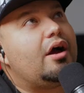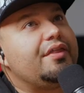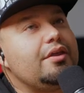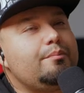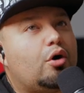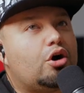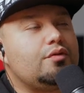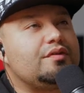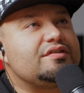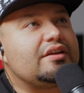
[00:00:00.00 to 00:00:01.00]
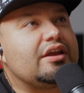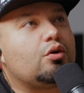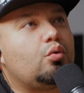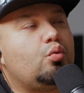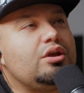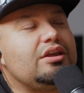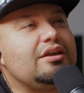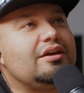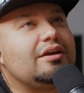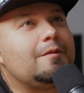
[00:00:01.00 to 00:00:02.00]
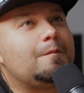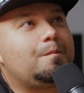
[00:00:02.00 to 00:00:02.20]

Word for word: I think part of it is that like we